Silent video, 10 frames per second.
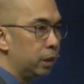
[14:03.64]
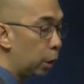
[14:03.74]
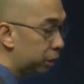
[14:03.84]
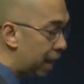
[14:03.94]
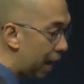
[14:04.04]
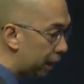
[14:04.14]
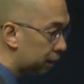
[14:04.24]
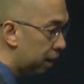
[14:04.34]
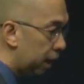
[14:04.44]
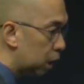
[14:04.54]
Now, that
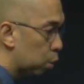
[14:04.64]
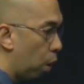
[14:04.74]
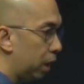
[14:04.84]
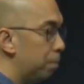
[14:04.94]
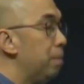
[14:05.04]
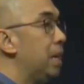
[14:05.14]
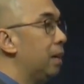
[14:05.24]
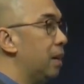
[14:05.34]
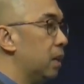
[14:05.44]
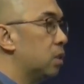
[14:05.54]
is what
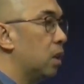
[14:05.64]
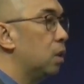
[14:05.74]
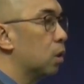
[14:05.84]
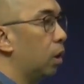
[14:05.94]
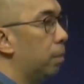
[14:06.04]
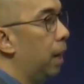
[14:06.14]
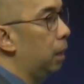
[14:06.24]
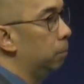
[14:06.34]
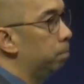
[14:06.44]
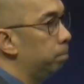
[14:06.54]
meekness is all
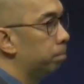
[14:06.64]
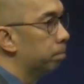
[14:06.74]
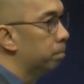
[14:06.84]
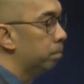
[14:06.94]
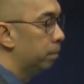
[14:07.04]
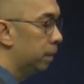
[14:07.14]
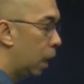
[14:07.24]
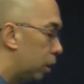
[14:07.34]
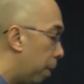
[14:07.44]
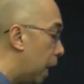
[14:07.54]
about.
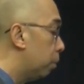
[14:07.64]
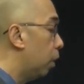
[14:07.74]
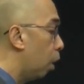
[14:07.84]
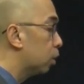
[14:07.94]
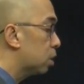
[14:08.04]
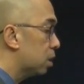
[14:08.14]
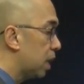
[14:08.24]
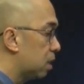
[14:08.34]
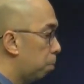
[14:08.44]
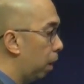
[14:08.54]
Now, the Bible also
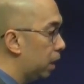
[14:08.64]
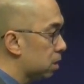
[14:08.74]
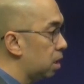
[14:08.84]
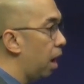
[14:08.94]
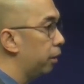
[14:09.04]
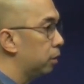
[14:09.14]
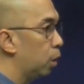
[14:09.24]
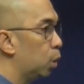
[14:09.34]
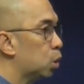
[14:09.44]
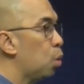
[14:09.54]
says, blessed are
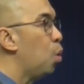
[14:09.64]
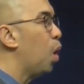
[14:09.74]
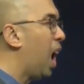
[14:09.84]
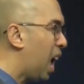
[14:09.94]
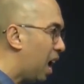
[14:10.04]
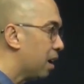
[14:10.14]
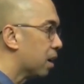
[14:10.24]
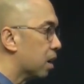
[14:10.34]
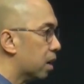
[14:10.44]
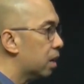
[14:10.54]
those who
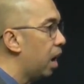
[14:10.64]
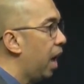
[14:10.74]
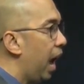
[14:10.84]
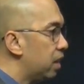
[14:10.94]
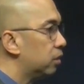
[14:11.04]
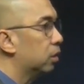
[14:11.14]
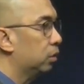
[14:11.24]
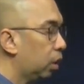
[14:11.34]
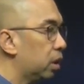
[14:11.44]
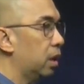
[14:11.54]
hunger and
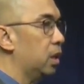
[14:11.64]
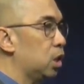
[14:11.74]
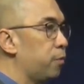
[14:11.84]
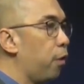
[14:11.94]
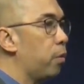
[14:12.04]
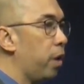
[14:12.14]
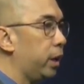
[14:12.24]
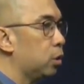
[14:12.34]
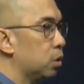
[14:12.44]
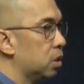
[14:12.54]
thirst for
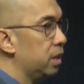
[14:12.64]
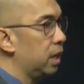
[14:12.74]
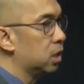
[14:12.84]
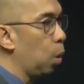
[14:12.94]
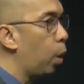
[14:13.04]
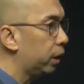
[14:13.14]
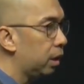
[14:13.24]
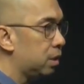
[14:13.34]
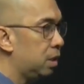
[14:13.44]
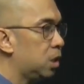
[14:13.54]
righteousness. What
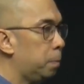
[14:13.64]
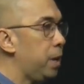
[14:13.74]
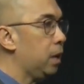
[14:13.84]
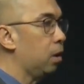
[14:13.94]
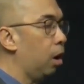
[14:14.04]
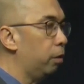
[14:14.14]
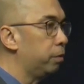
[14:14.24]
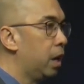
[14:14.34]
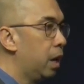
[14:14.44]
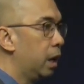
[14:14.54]
does this speak
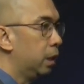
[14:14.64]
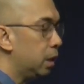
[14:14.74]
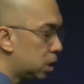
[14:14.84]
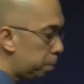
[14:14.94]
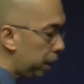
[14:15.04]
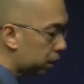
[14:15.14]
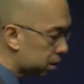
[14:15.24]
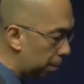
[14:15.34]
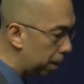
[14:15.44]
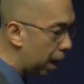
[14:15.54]
of? This
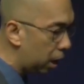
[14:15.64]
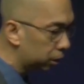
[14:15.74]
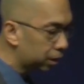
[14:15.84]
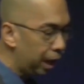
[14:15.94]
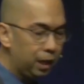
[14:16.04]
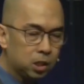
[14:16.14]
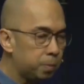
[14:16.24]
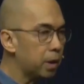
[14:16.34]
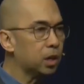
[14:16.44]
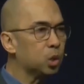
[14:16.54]
speaks about a
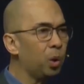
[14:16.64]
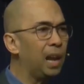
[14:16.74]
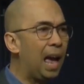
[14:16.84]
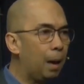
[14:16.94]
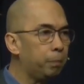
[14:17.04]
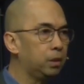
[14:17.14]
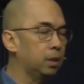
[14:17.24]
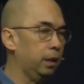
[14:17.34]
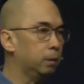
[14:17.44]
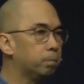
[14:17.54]
spiritual
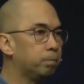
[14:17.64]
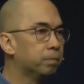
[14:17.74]
appetite.